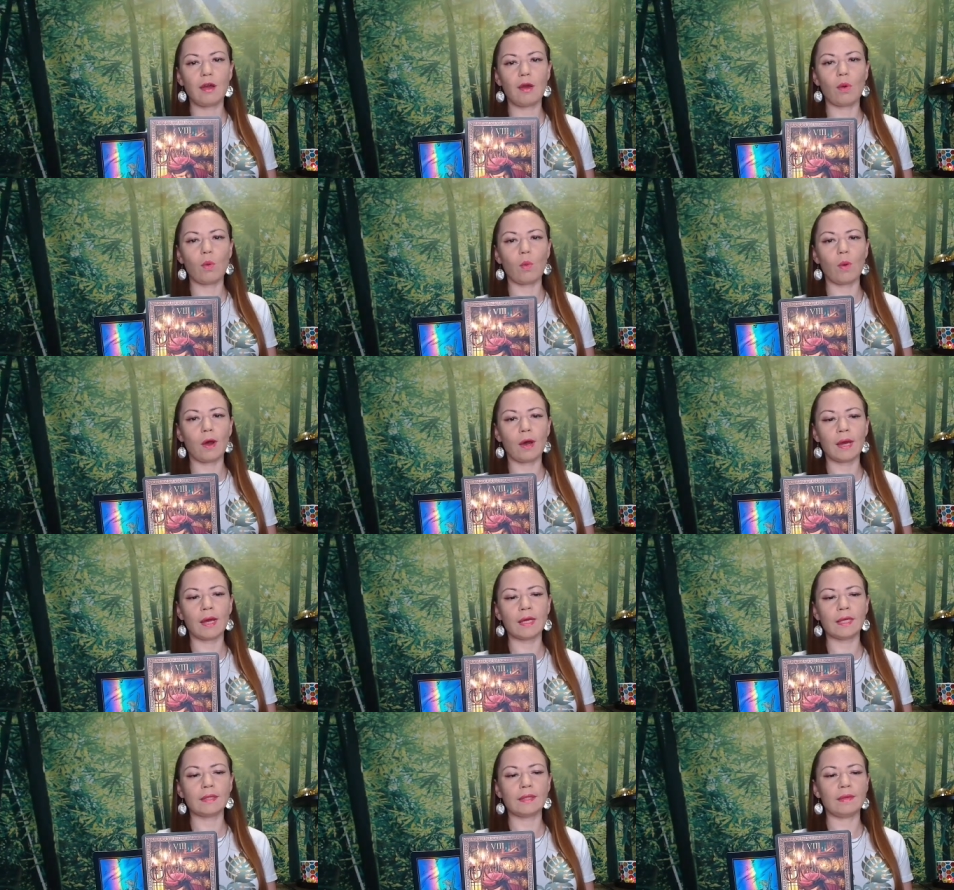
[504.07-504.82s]

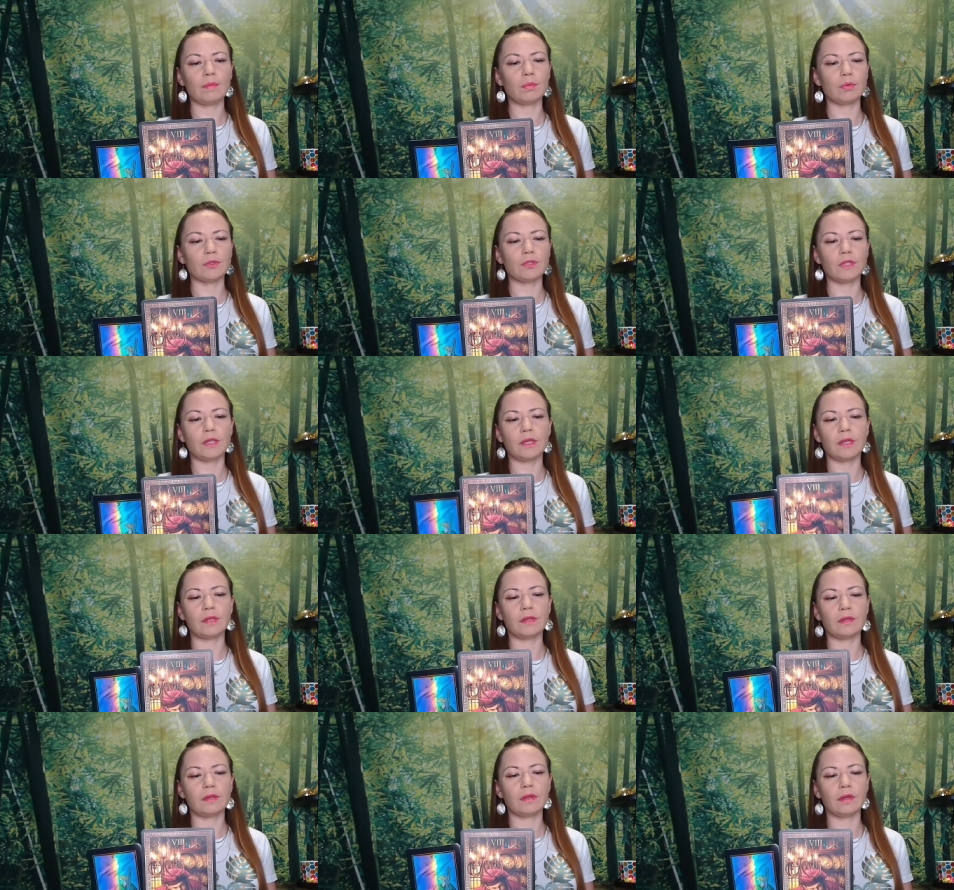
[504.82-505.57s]
why they put
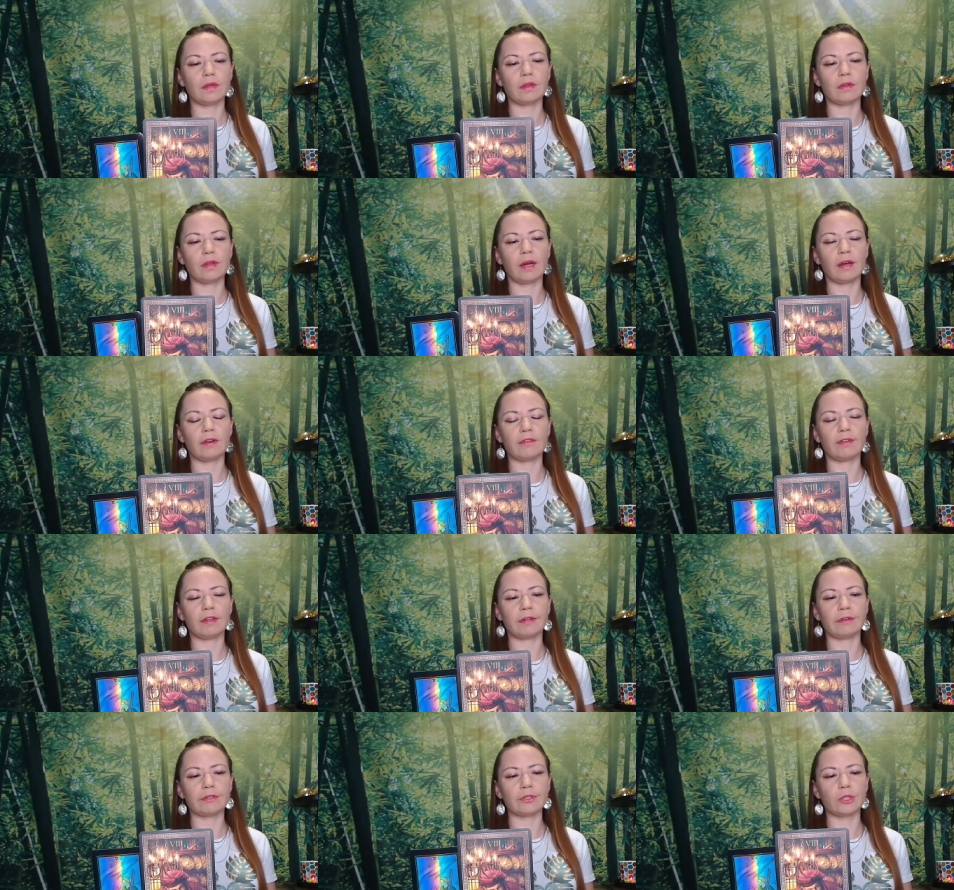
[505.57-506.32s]
in a lot of
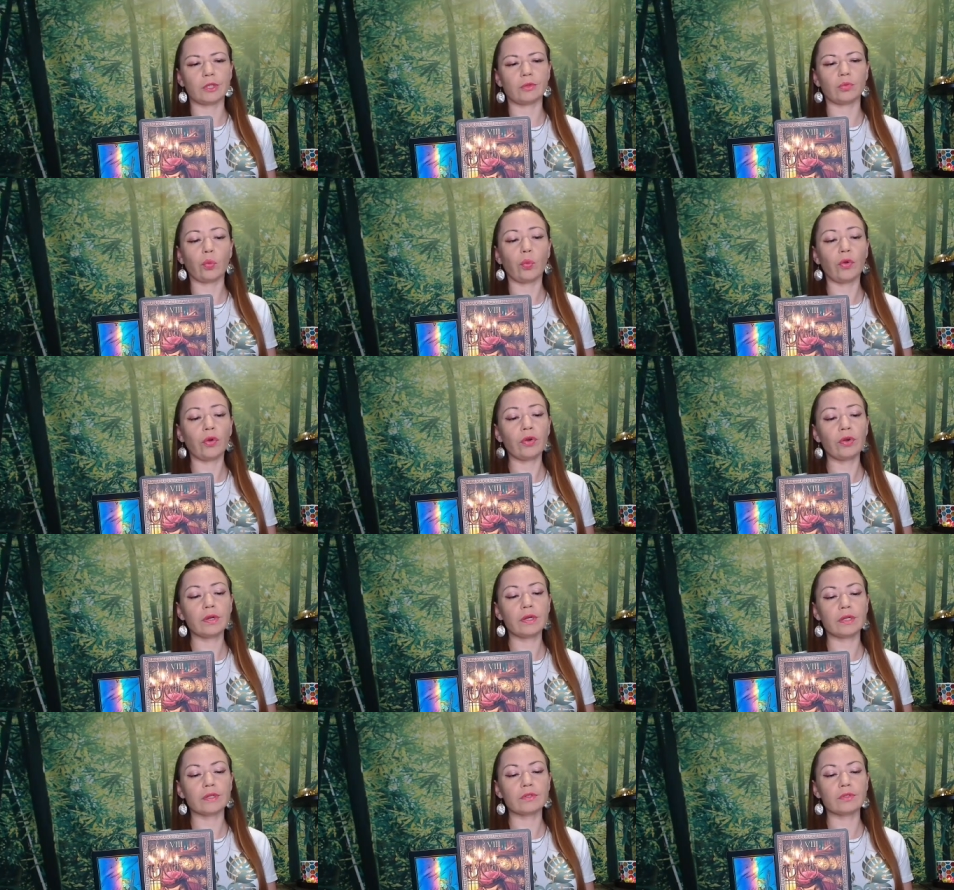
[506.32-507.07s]
energy and
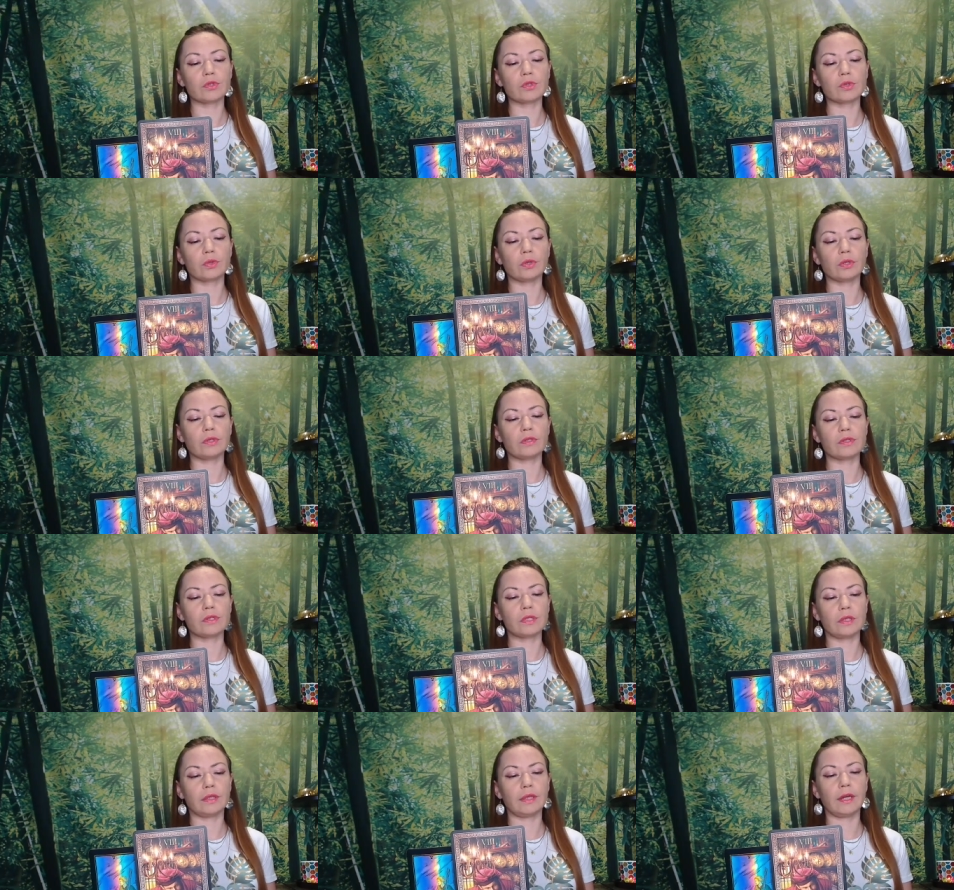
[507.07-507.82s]
work into certain
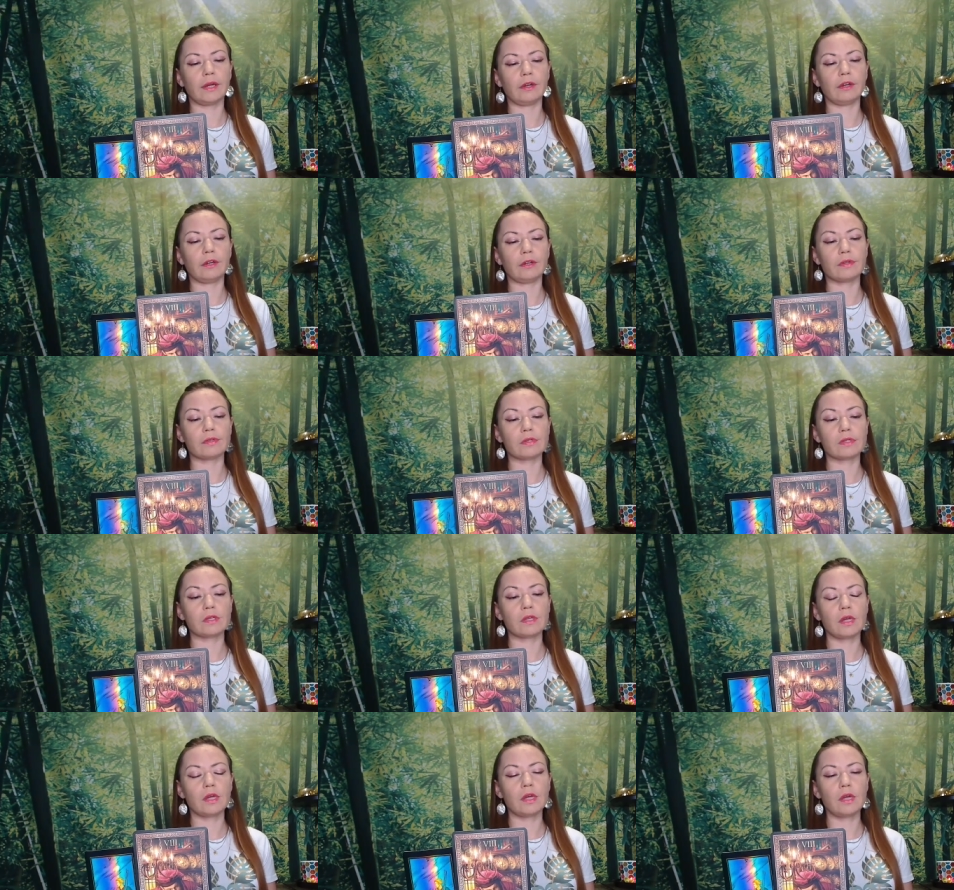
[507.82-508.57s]
scenarios,